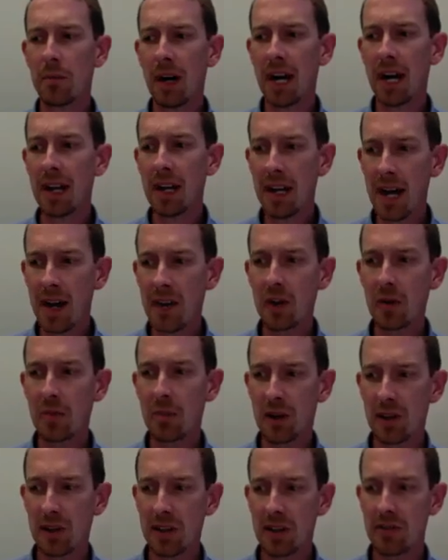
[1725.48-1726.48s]
Another
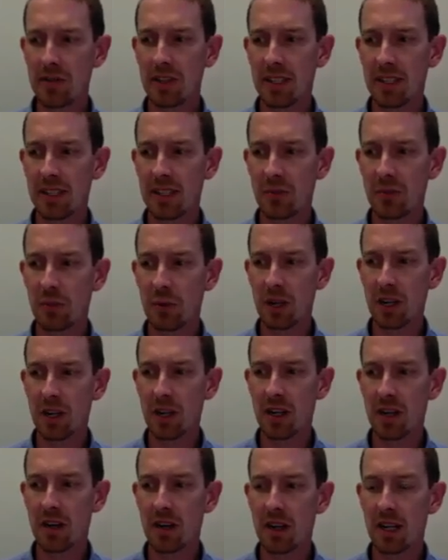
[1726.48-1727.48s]
part of this
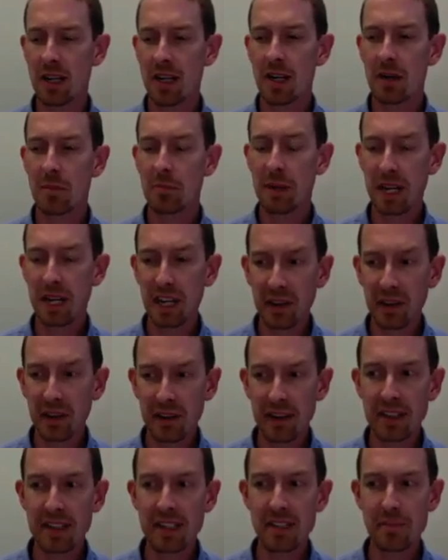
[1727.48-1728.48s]
where
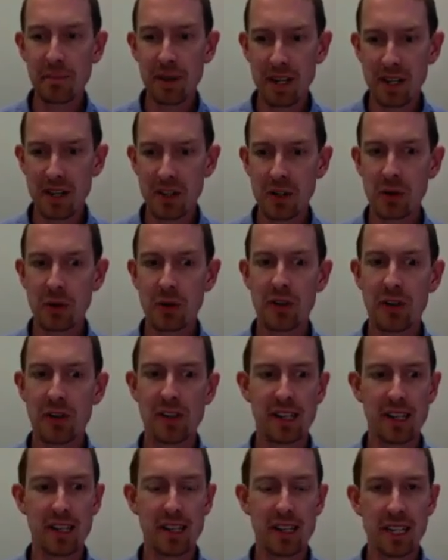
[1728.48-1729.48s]
parents,
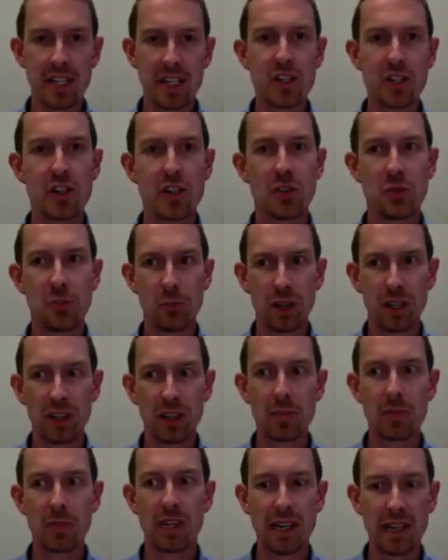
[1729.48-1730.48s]
mentors, and teachers
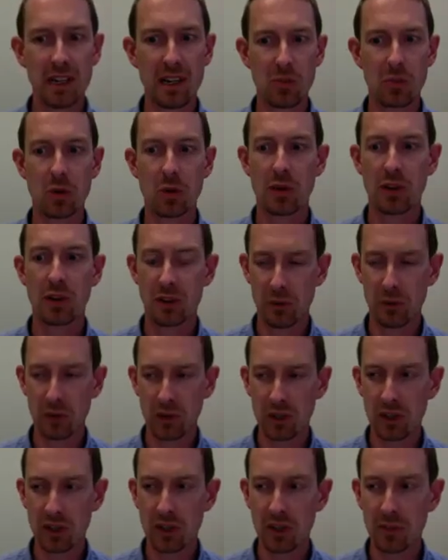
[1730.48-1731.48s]
really play an important
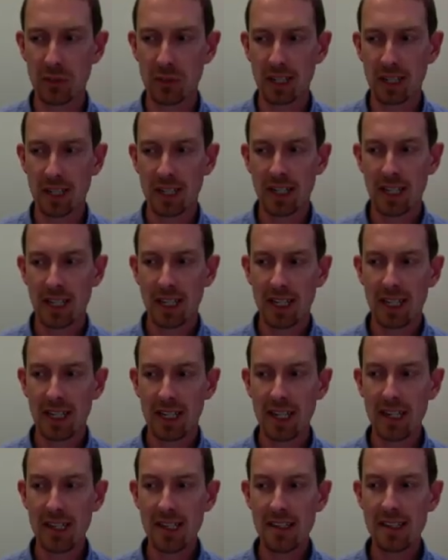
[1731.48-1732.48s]
role
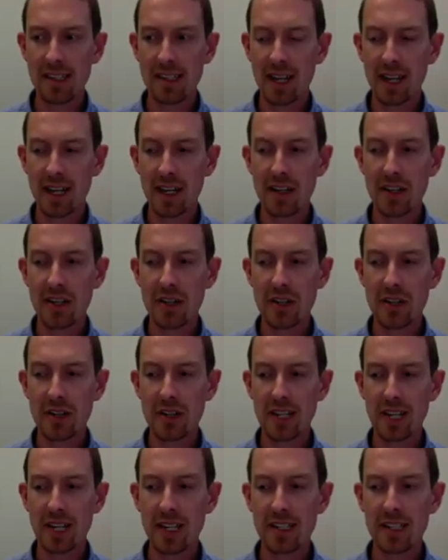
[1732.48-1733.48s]
is
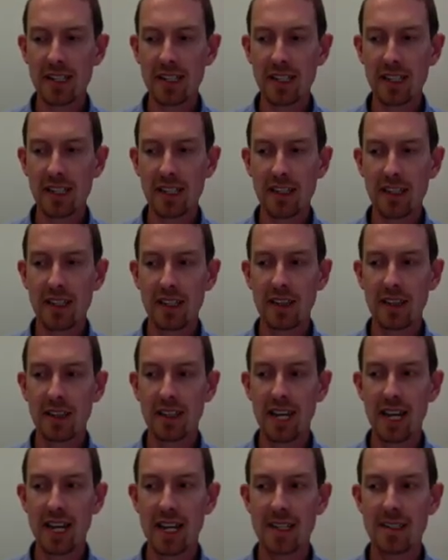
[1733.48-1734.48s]
understanding
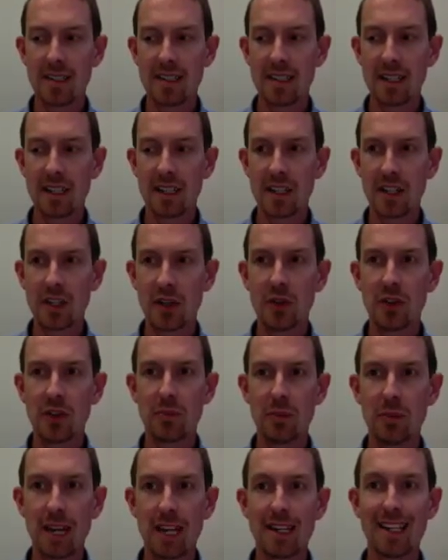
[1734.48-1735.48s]
that youth
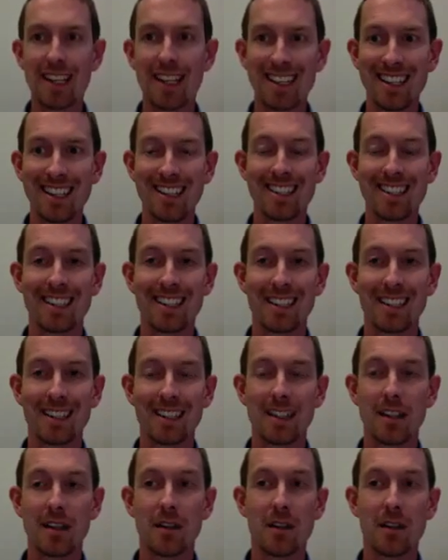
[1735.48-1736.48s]
may need
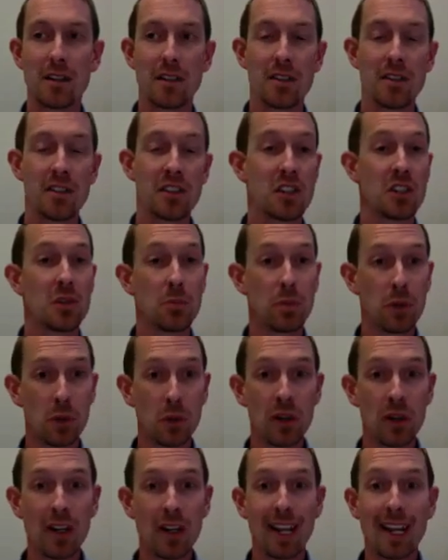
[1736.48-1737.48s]

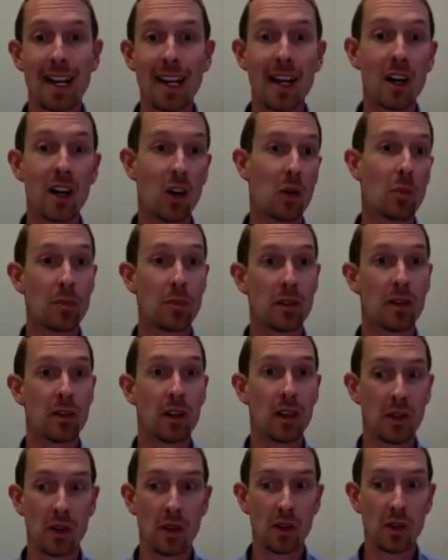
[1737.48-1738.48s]
support and help
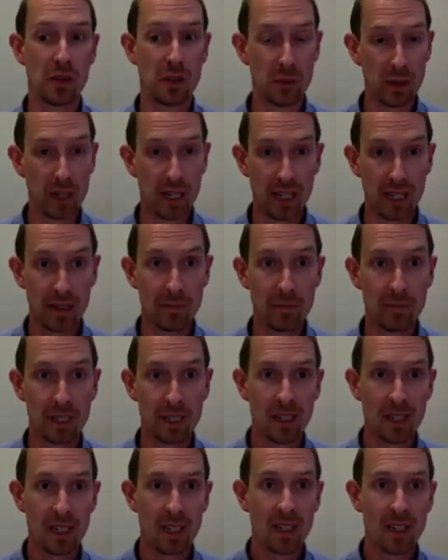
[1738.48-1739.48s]
along the way.
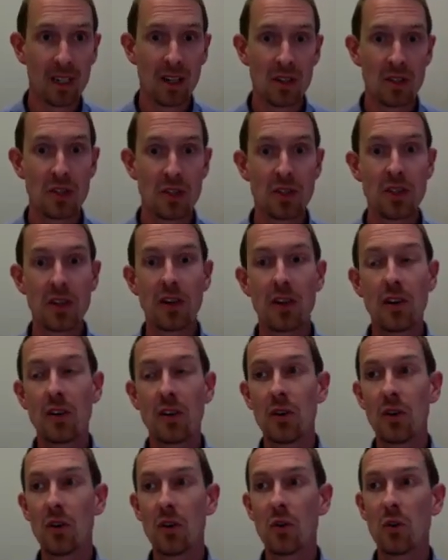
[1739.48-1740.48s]

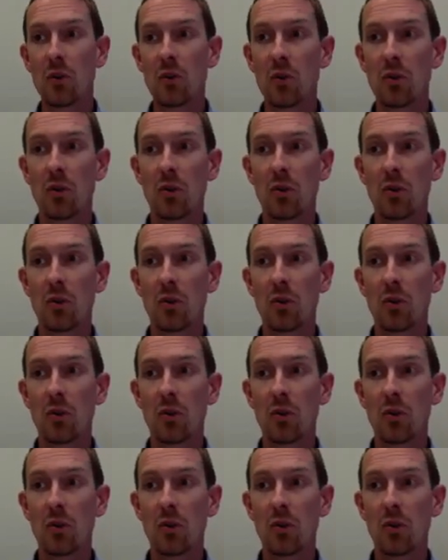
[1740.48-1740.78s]
So